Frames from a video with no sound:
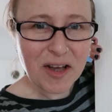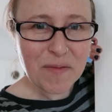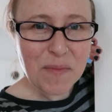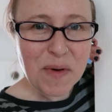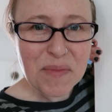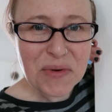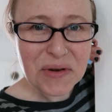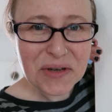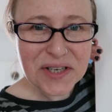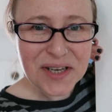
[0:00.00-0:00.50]
I'm
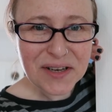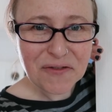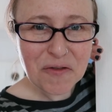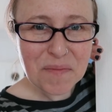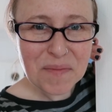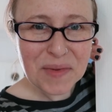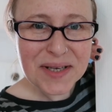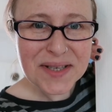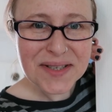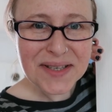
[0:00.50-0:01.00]
emerging
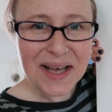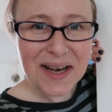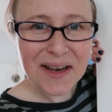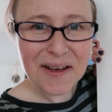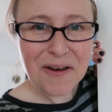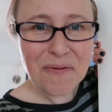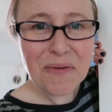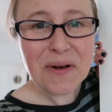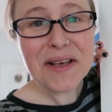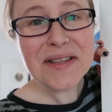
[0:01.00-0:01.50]
from my
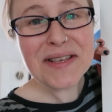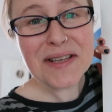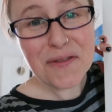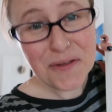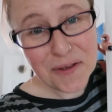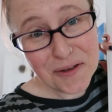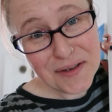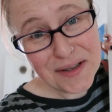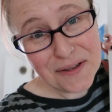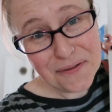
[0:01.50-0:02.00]
cellar. Well, I
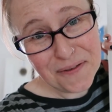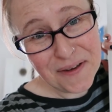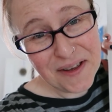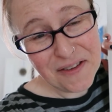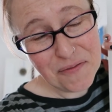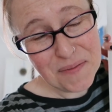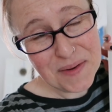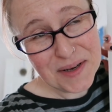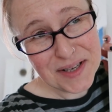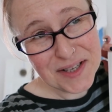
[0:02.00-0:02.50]
did
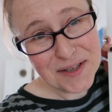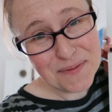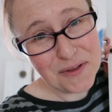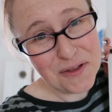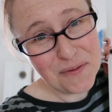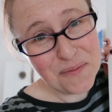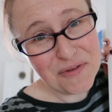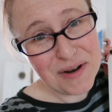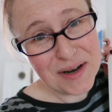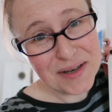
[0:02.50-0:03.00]
thirty-five minutes
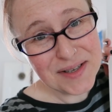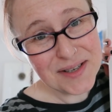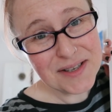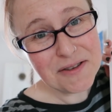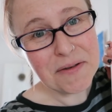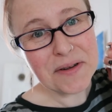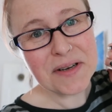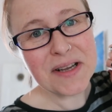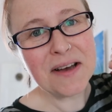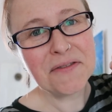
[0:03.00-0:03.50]
worth of practice,
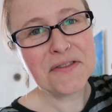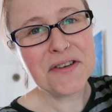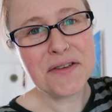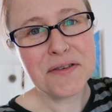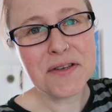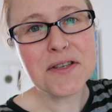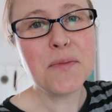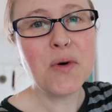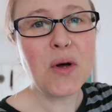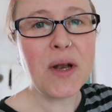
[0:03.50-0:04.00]
so I'm gonna have to
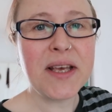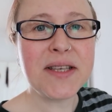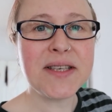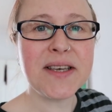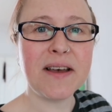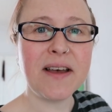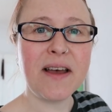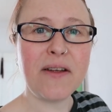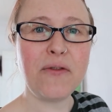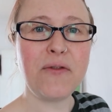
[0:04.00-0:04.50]
do some more
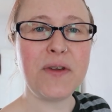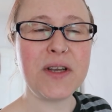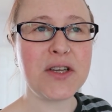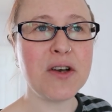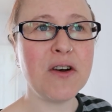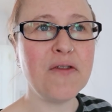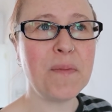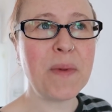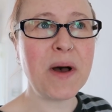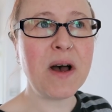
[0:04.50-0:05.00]
later and
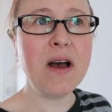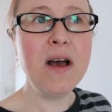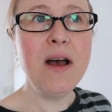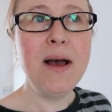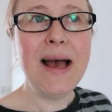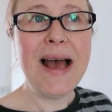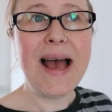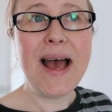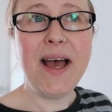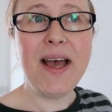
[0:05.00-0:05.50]
finish off. But
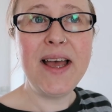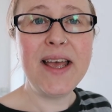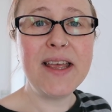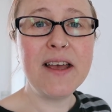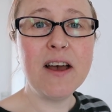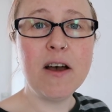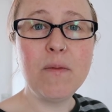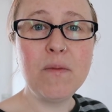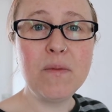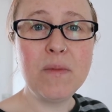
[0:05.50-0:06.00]

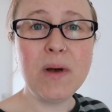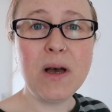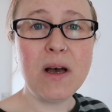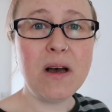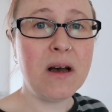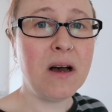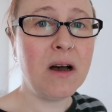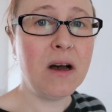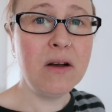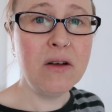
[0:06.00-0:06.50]
A, I'm
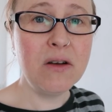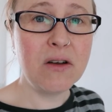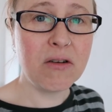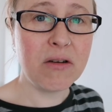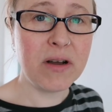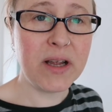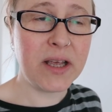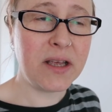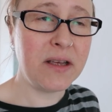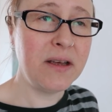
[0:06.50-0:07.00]

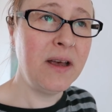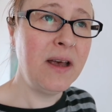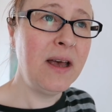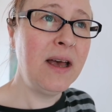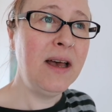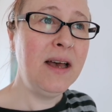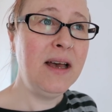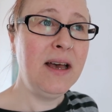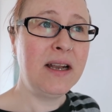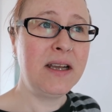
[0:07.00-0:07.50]
hungry.
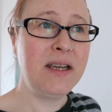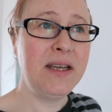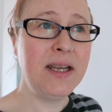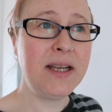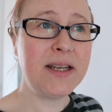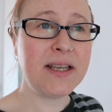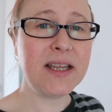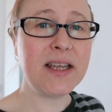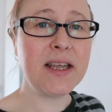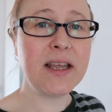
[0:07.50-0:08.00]
I
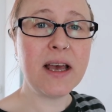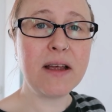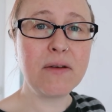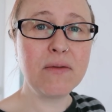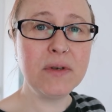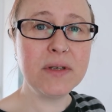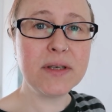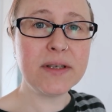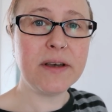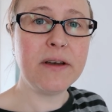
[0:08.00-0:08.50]
need to eat. And
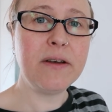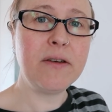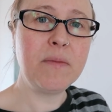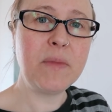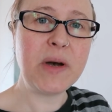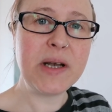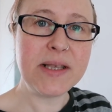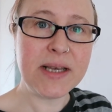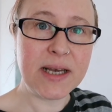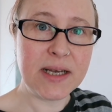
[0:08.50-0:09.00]
also,
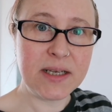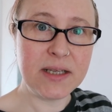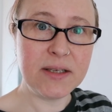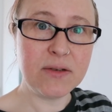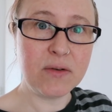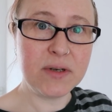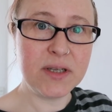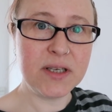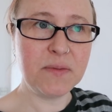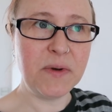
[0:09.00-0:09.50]
my
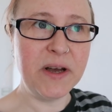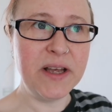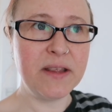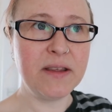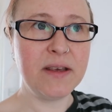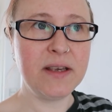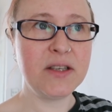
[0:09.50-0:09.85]
daddy's on his way.